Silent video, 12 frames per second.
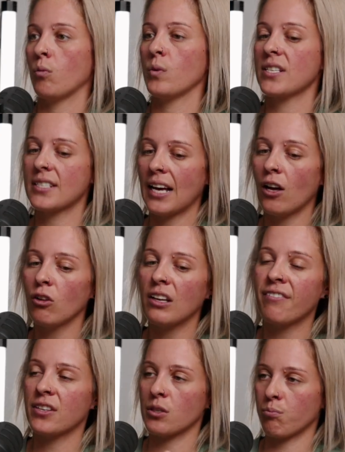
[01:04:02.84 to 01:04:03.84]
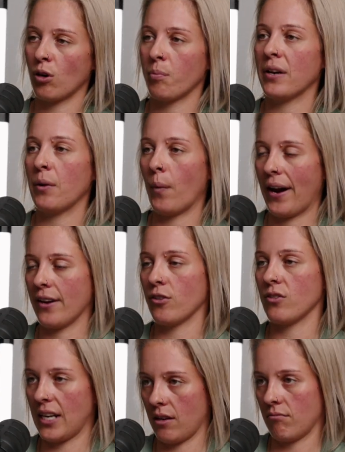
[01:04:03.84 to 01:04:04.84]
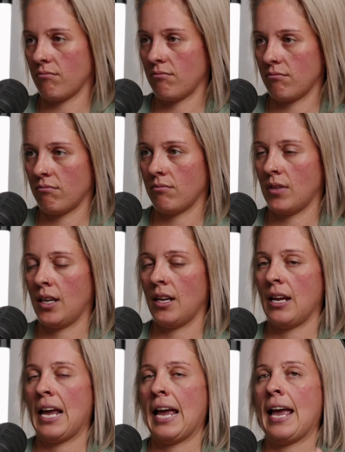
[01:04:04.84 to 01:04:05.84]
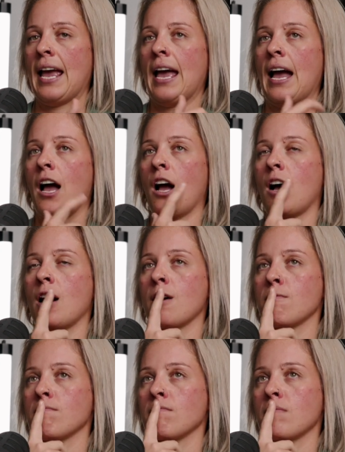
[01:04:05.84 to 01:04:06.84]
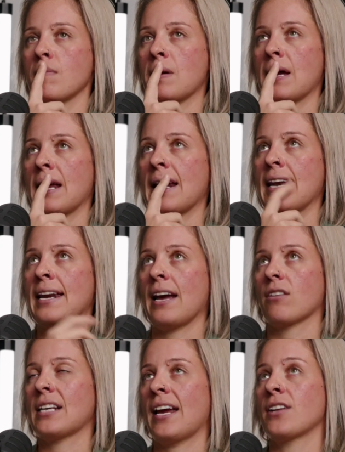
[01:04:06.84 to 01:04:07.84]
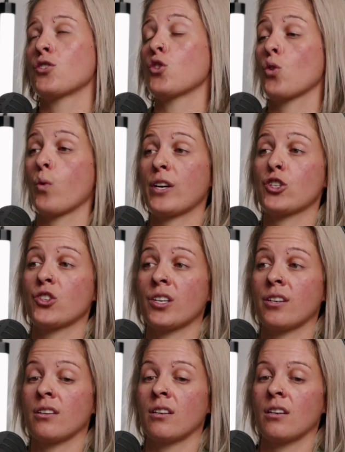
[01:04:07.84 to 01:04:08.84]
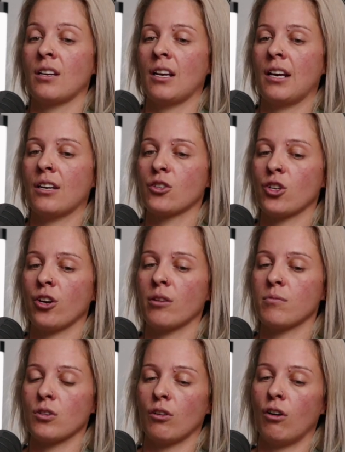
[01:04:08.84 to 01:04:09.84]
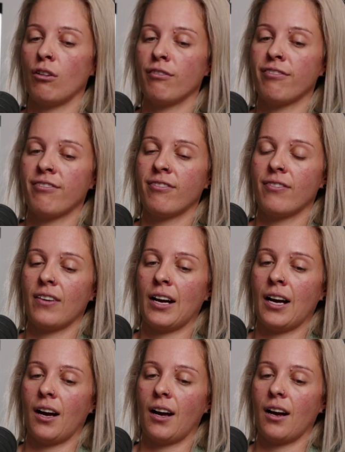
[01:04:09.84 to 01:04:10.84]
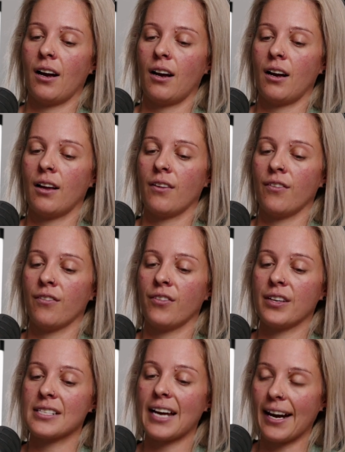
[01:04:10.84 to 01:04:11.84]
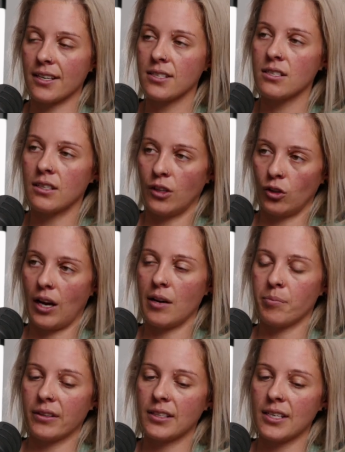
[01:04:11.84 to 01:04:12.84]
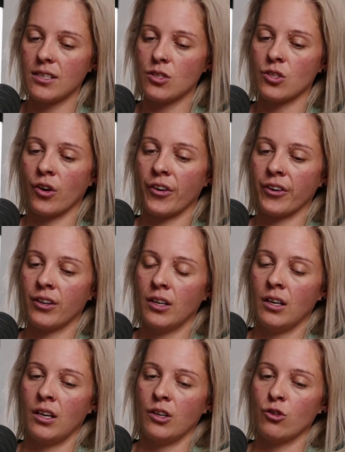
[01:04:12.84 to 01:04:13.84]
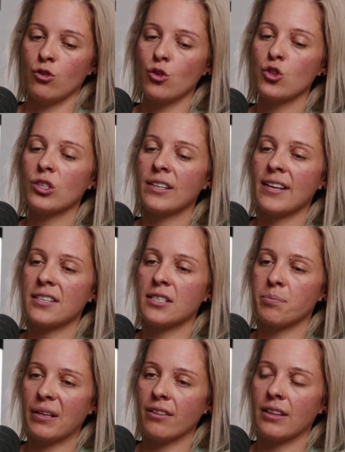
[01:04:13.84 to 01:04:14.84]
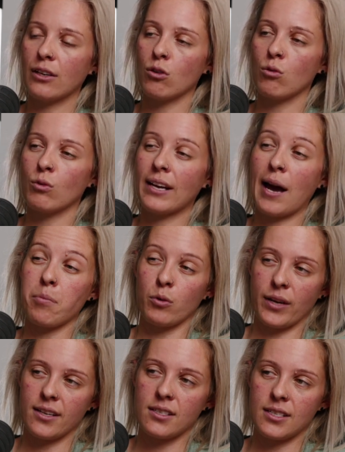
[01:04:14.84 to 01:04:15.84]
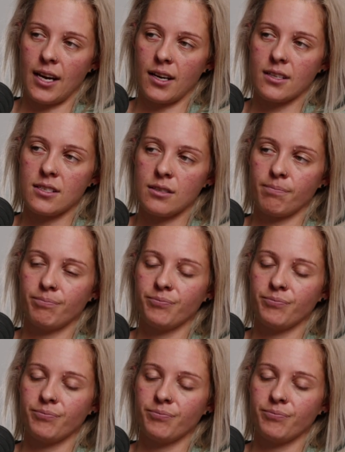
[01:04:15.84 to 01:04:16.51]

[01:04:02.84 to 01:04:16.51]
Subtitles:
We sell if there's a property weighing you down. Now, to answer the question in terms of the taxes and the liabilities, so usually there's this big thing called capital gains tax.